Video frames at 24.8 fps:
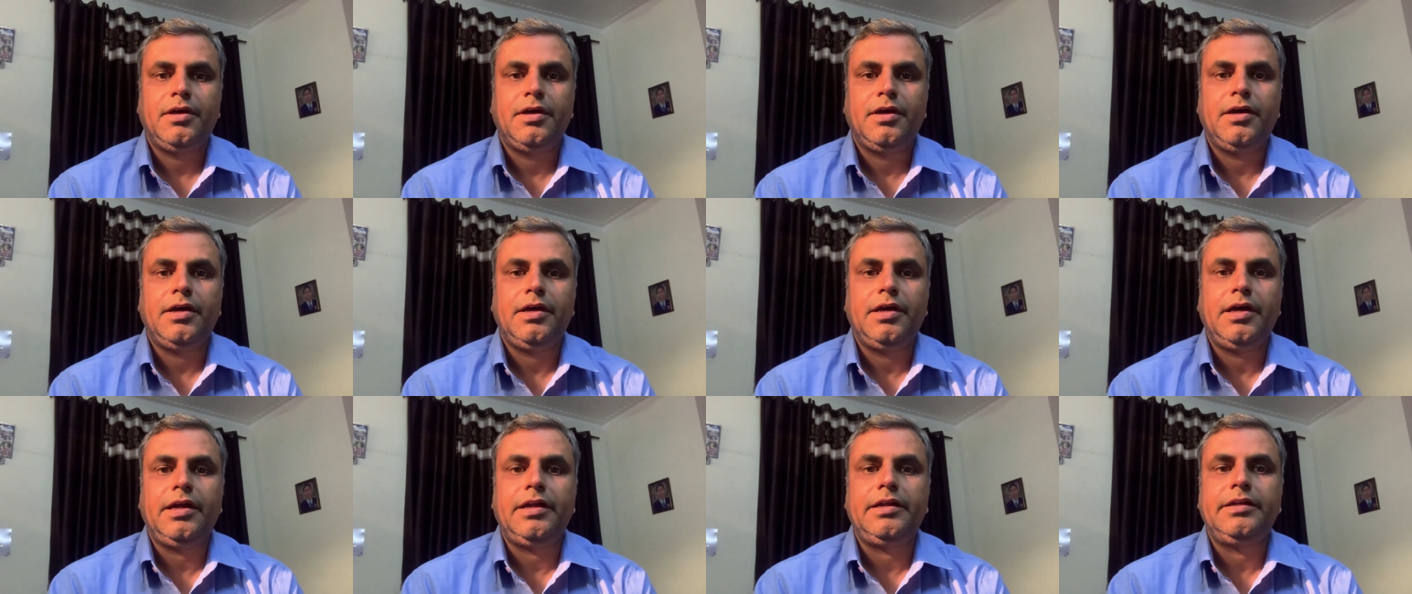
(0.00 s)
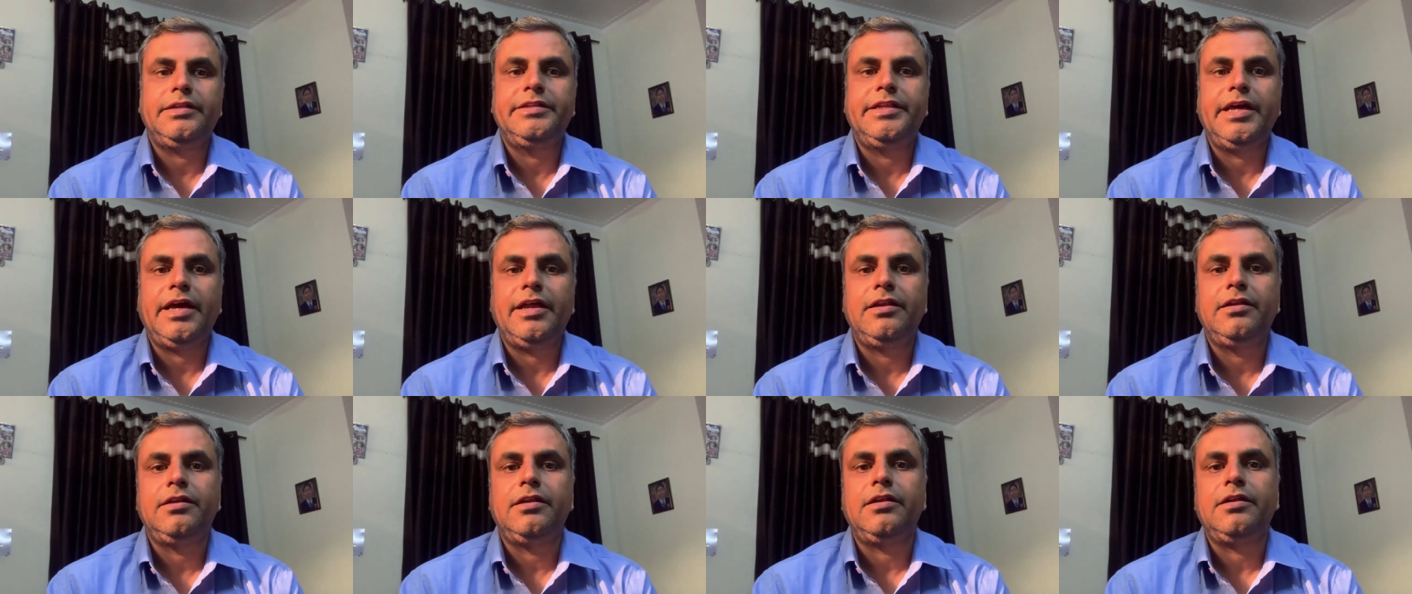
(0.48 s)
and
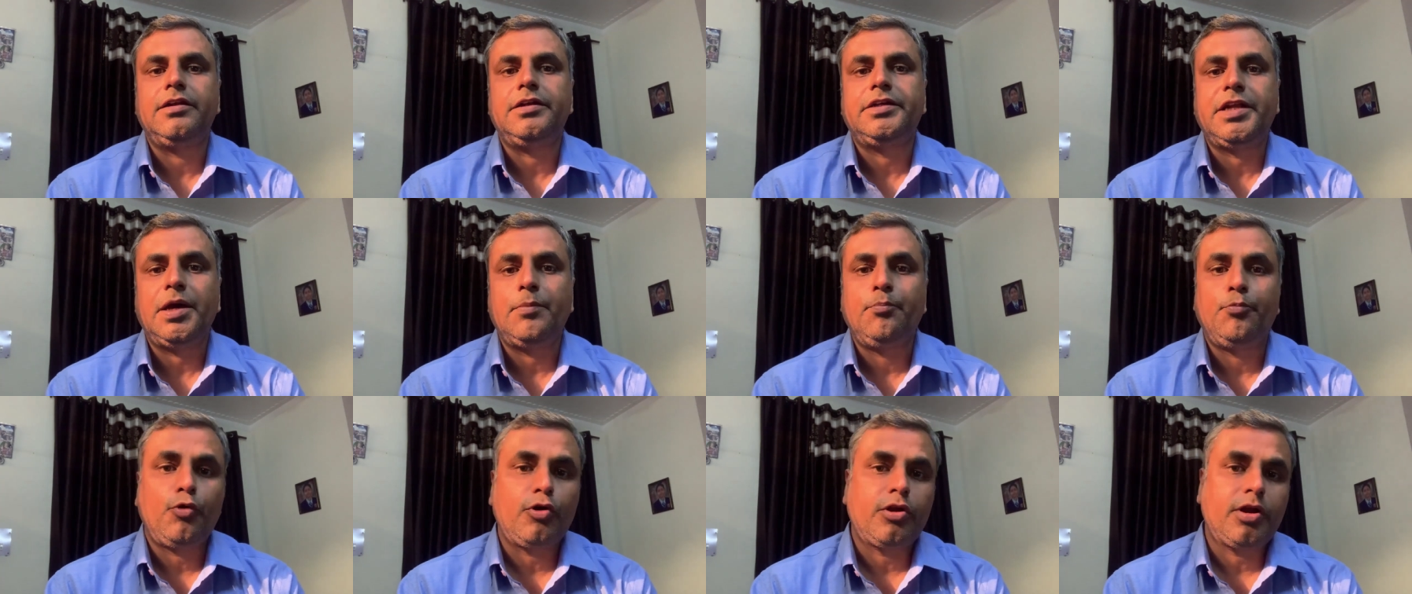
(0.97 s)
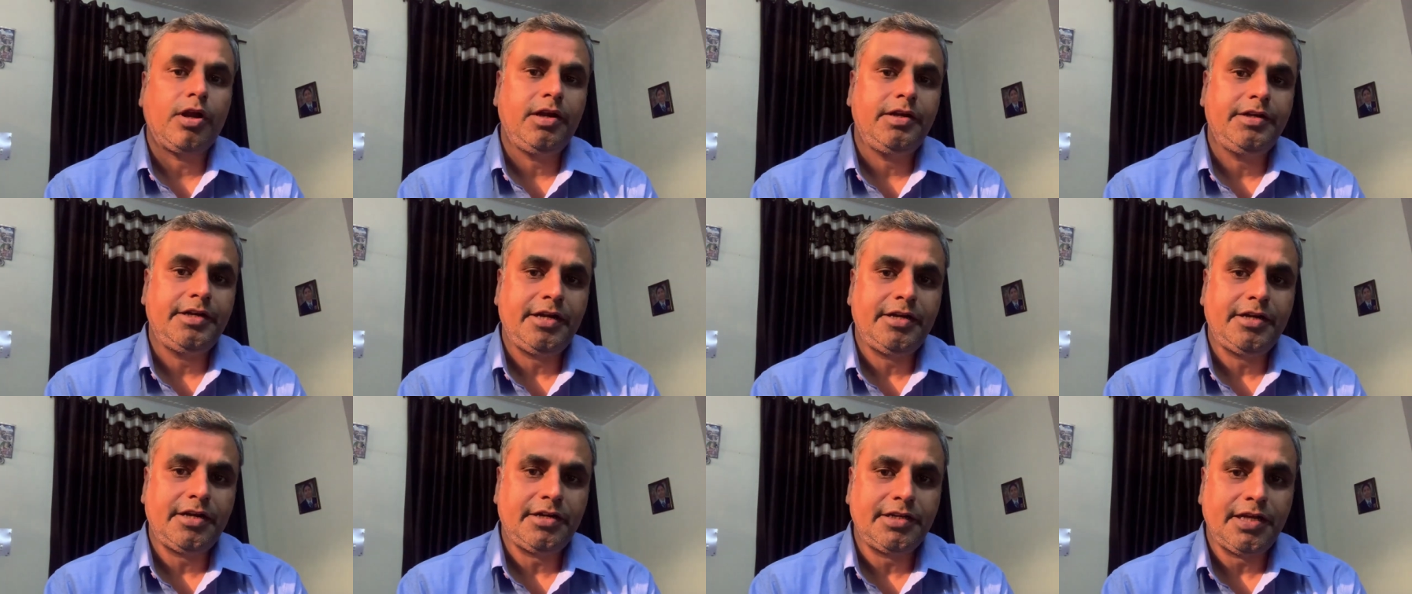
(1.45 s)
then temporal
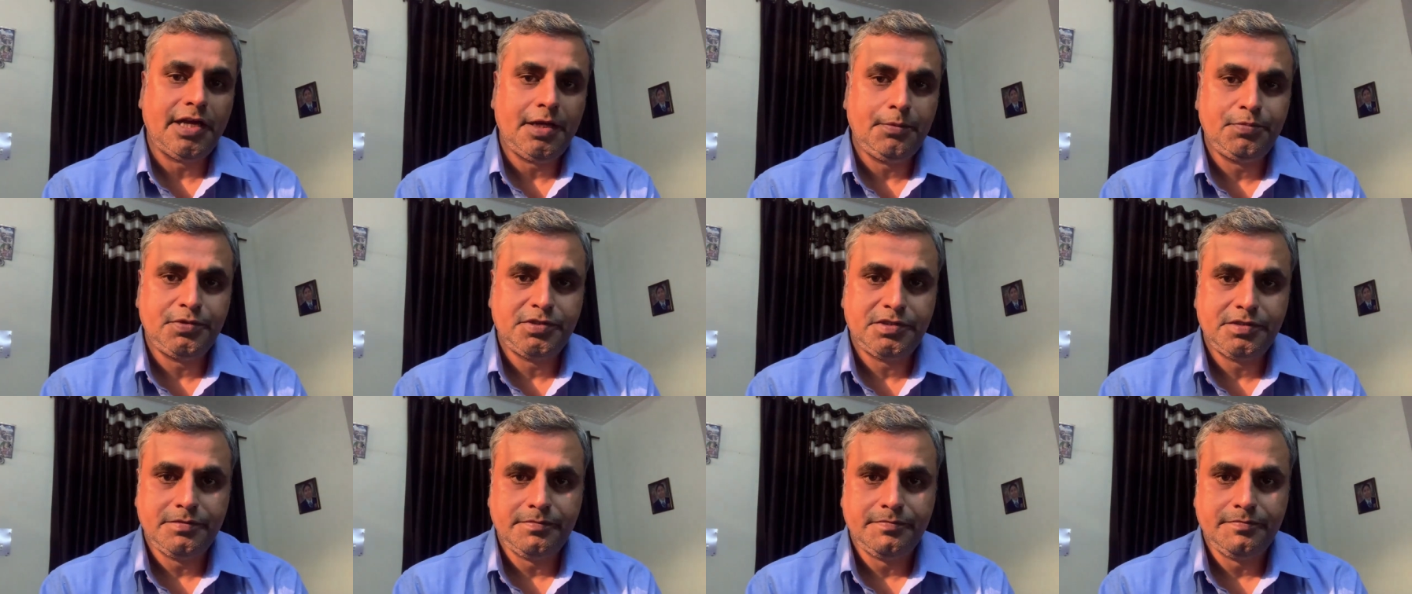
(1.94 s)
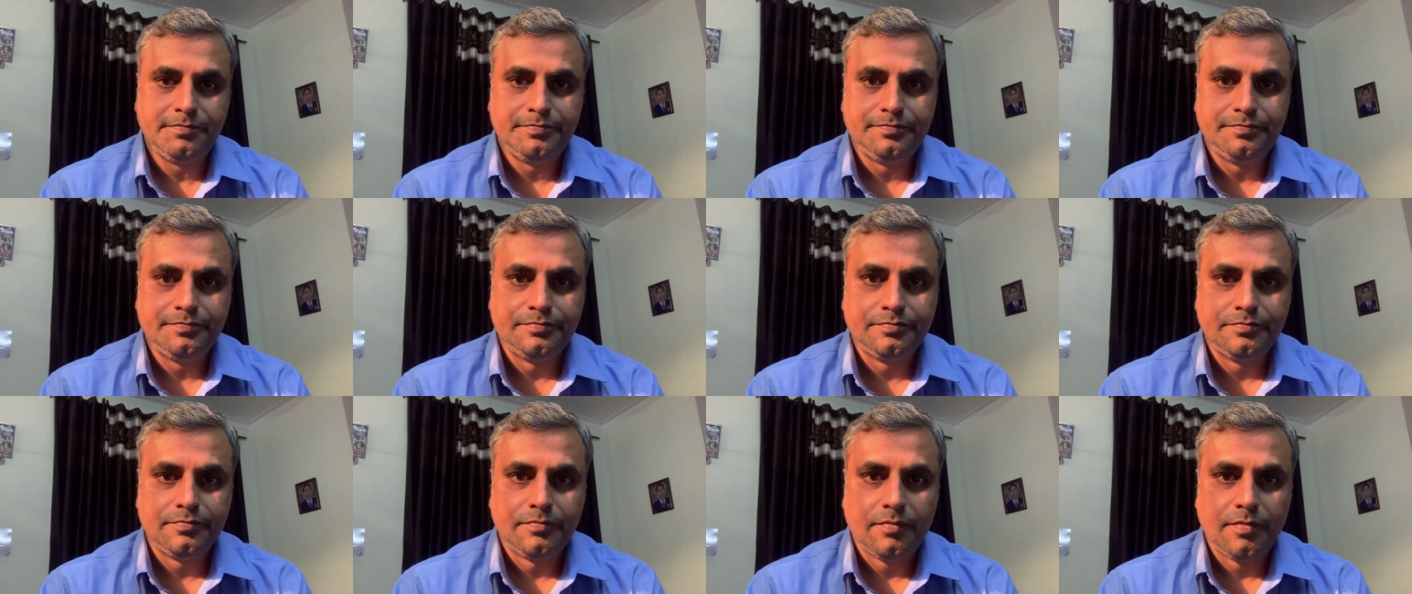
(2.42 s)
data types.
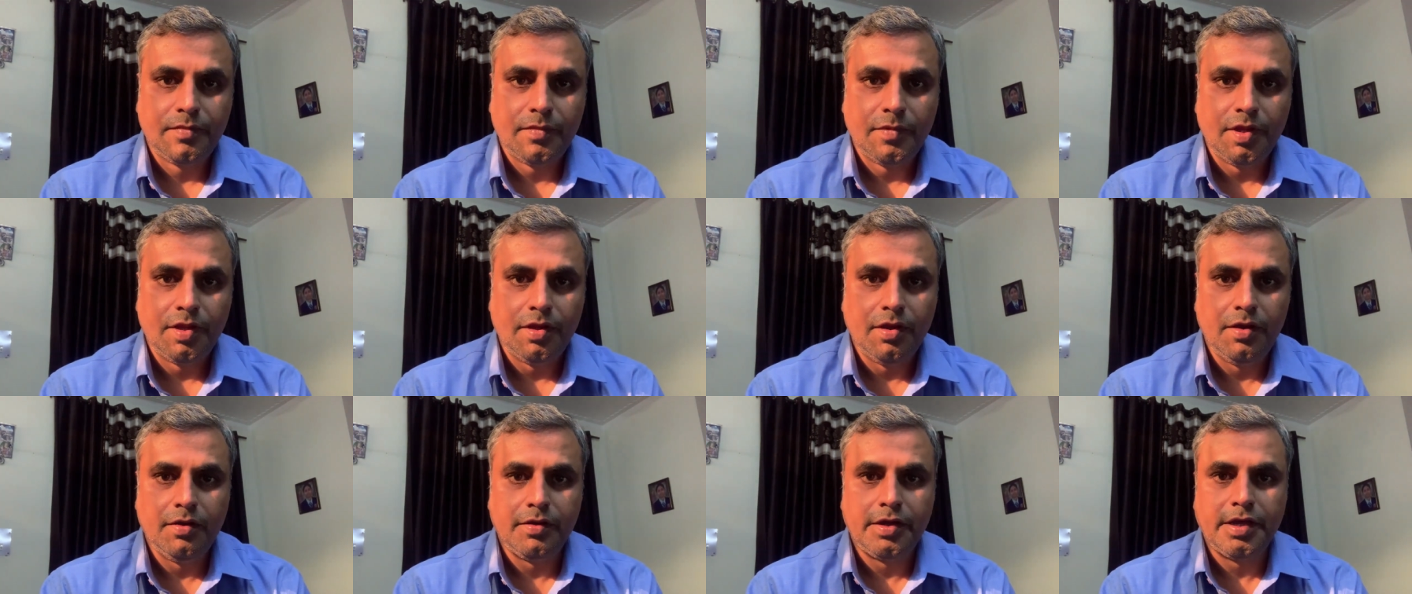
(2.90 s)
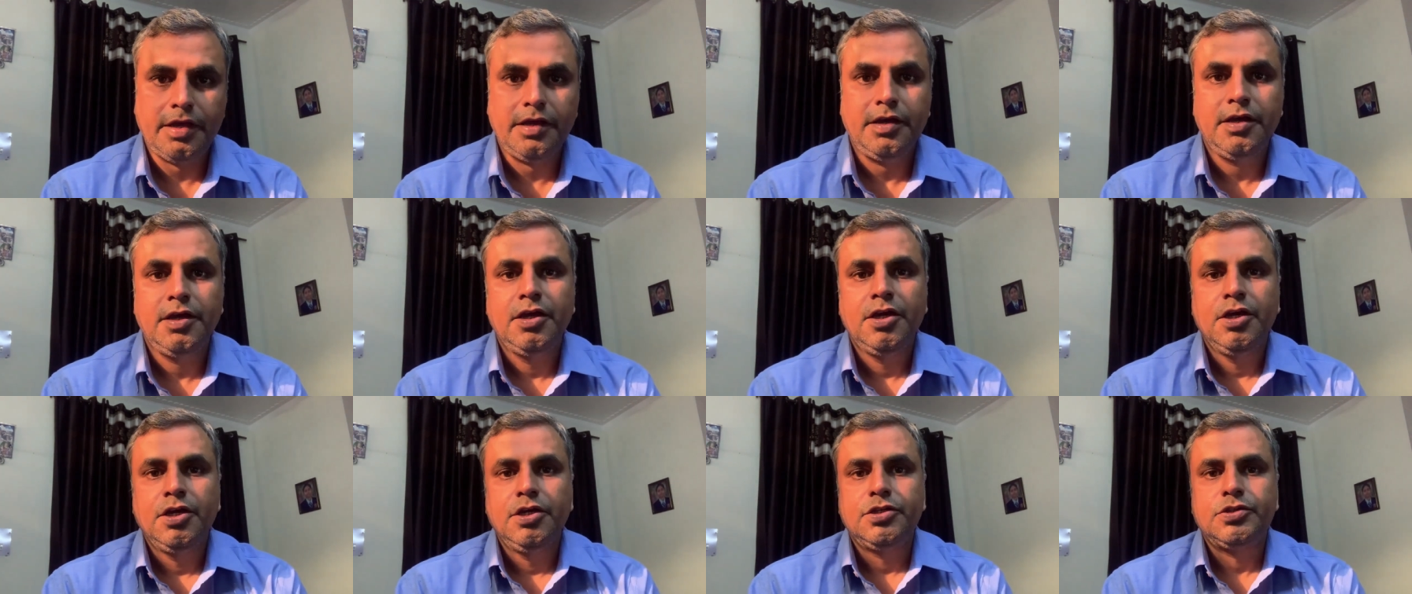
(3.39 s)
Okay.
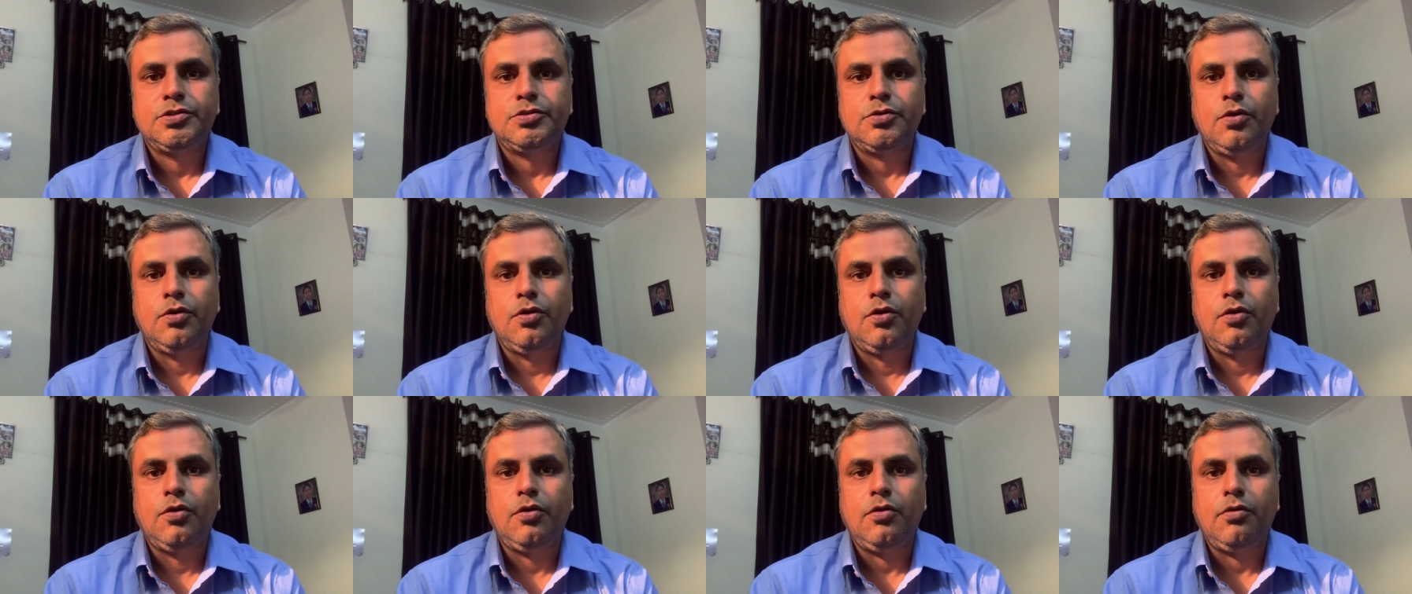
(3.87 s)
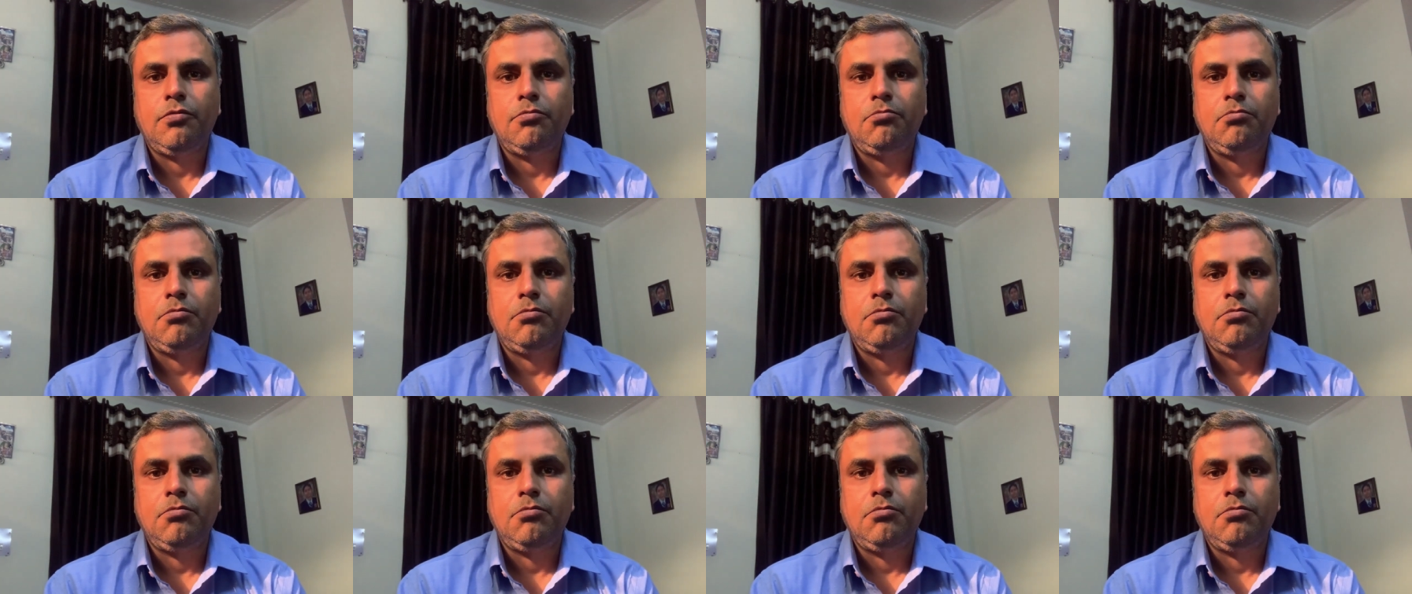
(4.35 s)
So